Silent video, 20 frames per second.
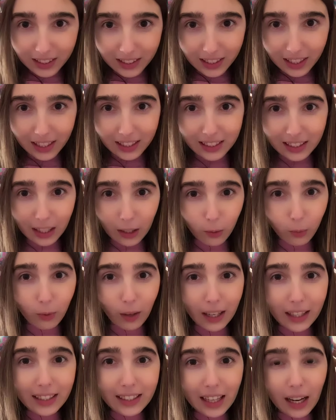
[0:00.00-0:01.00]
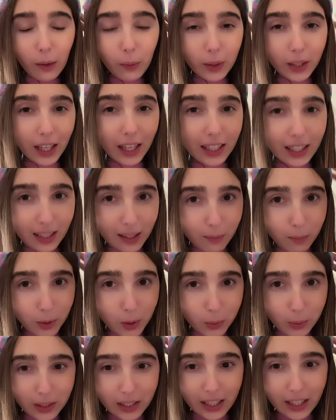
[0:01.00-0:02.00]
Because like right now we're kind of in
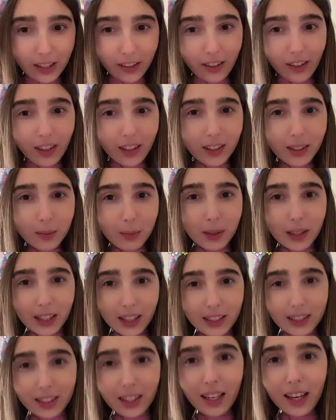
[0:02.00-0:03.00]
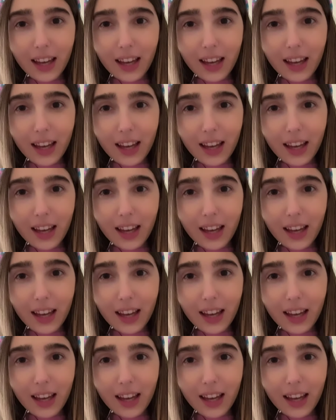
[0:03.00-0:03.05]
between eras because